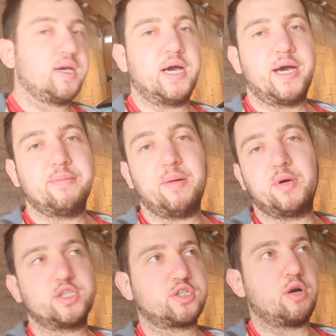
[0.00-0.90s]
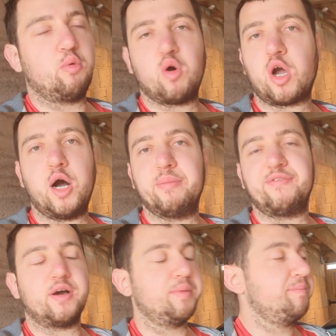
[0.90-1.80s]
I might just go all carbon
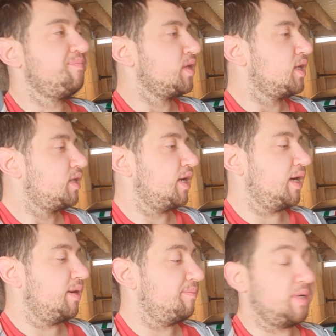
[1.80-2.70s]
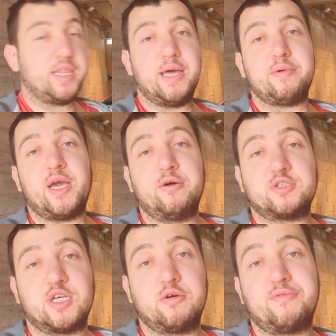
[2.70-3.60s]
fibre. But there we go.
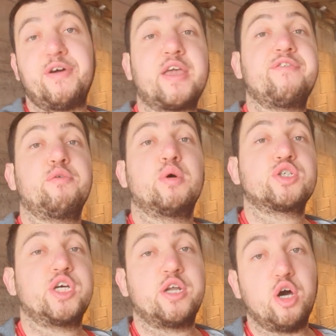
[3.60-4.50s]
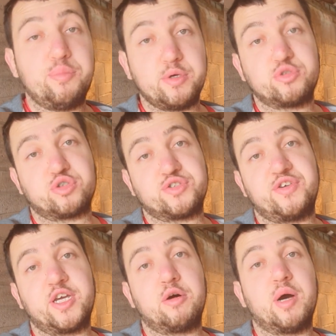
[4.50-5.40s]
So thank you for watching. Hope you enjoyed this
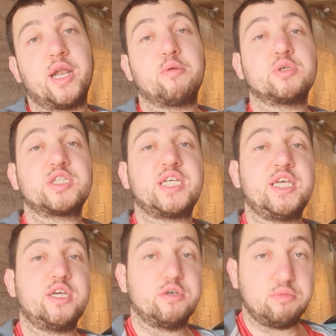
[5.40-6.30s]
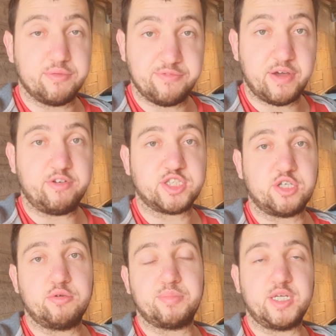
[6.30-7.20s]
video, and I will see you very
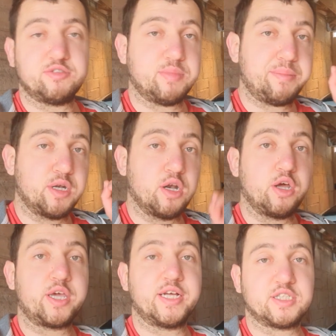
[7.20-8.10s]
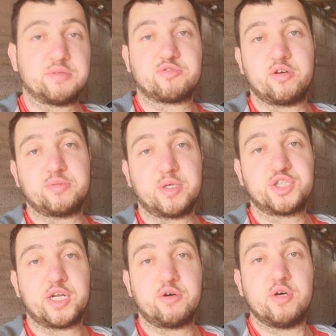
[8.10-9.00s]
soon. Please remember to like and subscribe to my
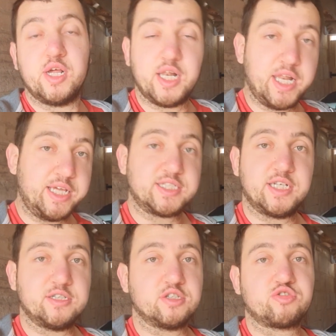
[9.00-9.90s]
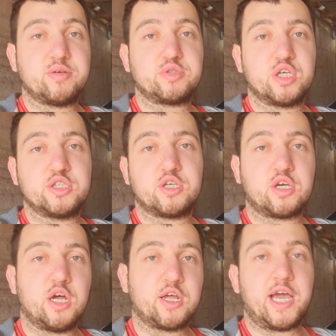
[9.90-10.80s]
channel. Links in the description to
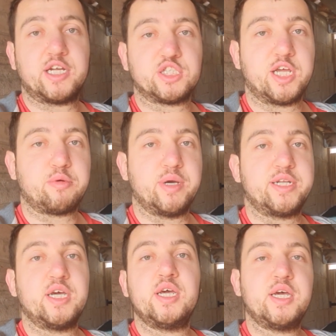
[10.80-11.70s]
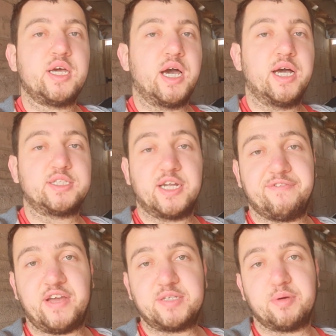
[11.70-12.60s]
Colour Catch Liquid, to their
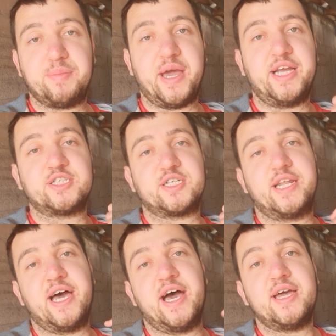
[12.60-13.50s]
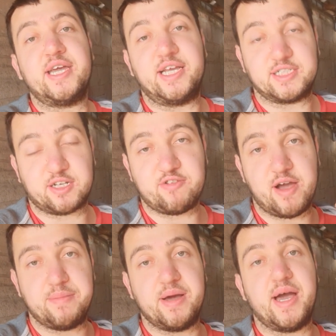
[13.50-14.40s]
Facebook page, to their
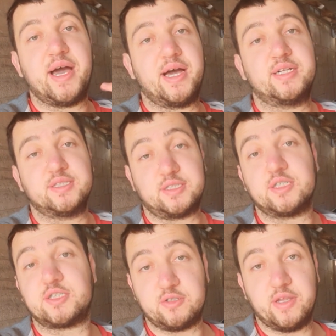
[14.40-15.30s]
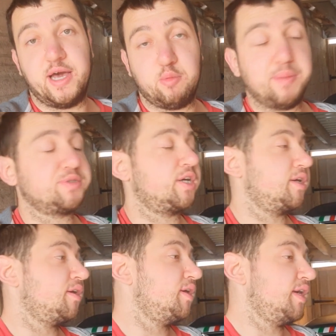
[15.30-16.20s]
Instagram, and to their website.
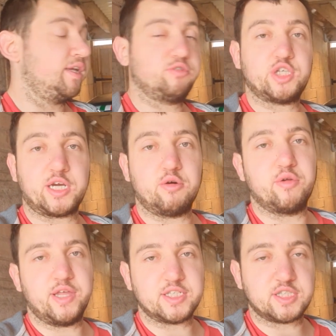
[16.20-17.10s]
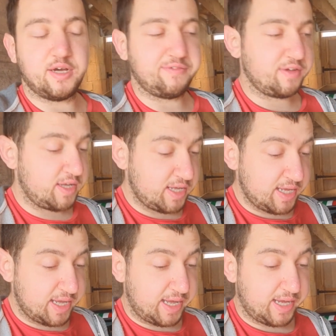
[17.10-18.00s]
You can check out all their stuff.
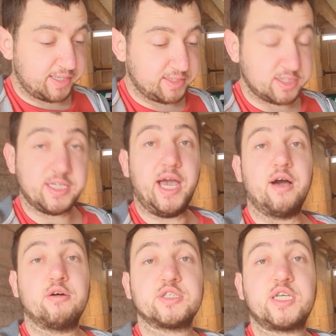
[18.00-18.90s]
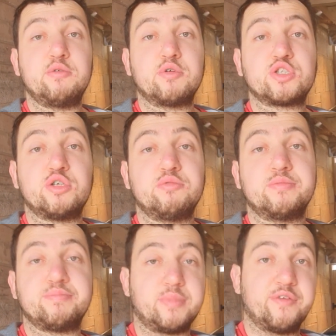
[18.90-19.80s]
And yeah, I'll see you all soon.
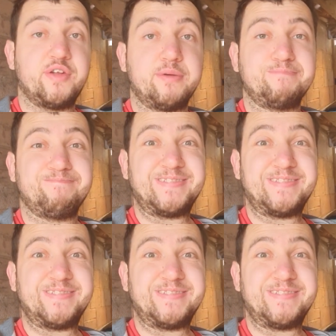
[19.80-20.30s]
Bye for now.